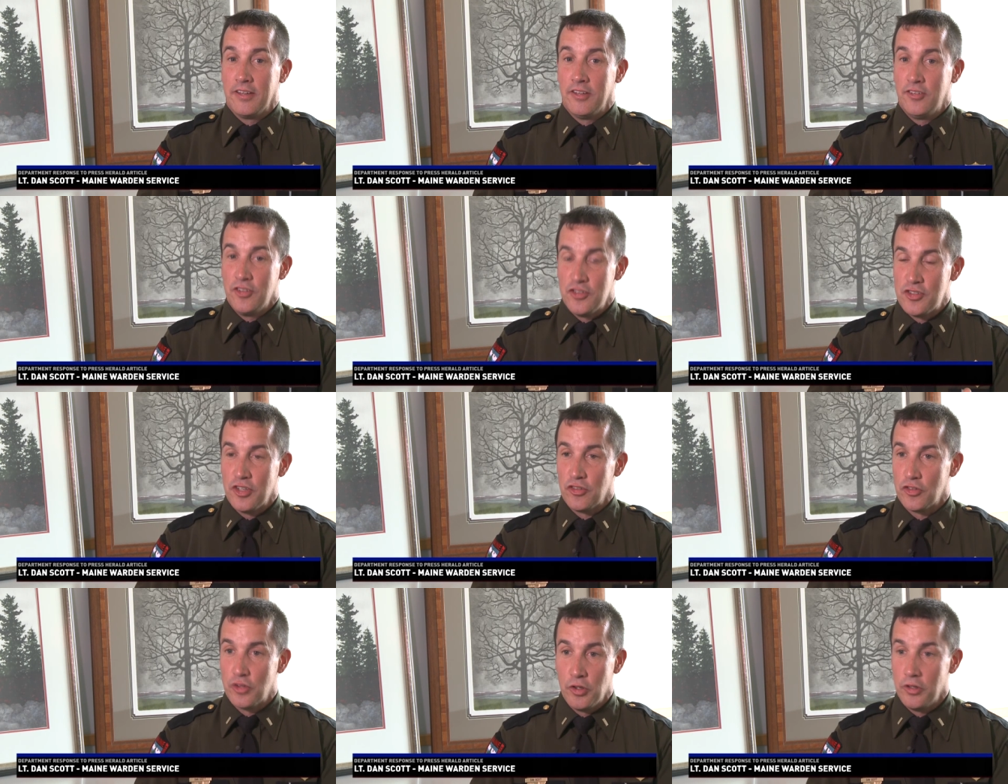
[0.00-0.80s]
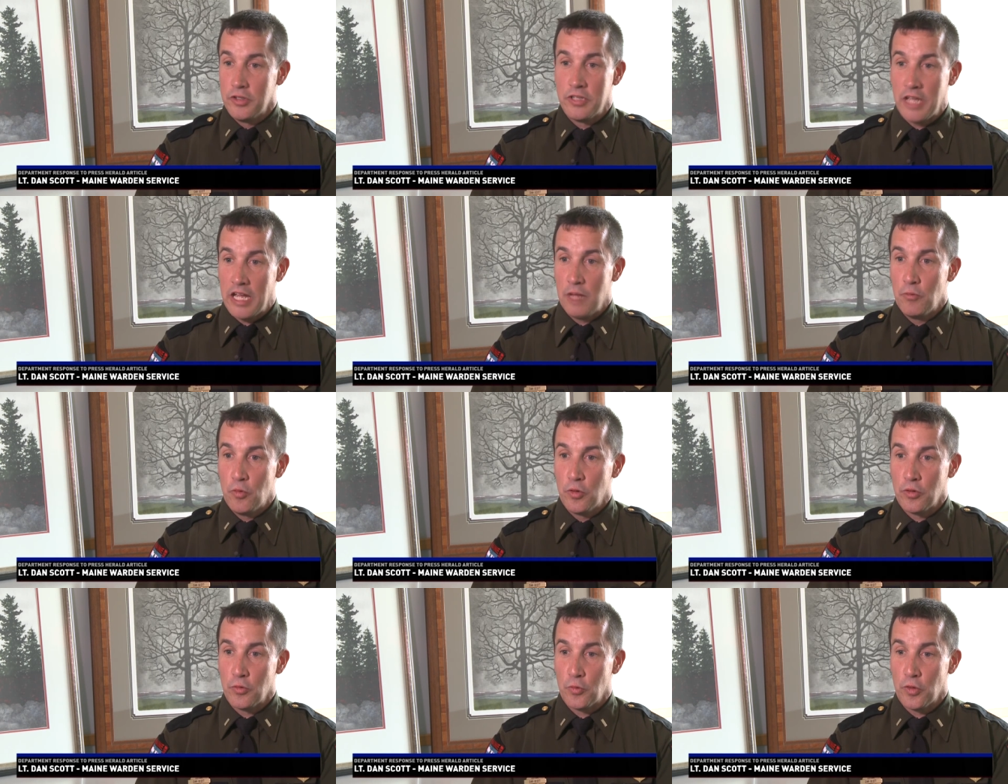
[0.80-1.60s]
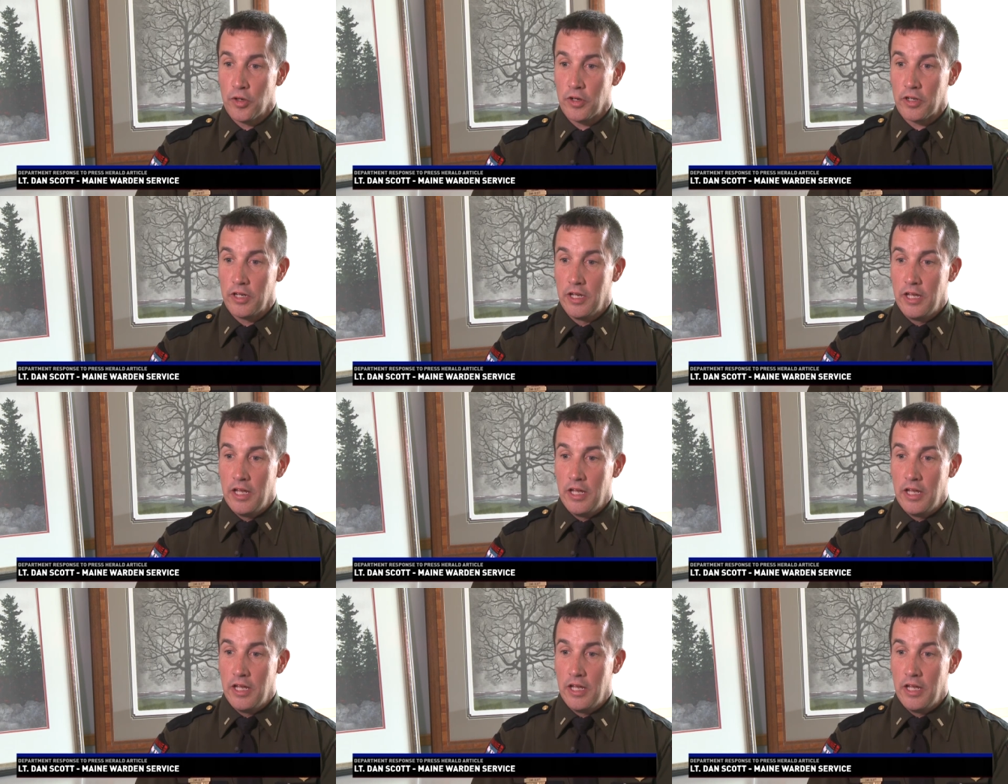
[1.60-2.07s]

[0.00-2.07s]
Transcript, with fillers: This is just good game warden work.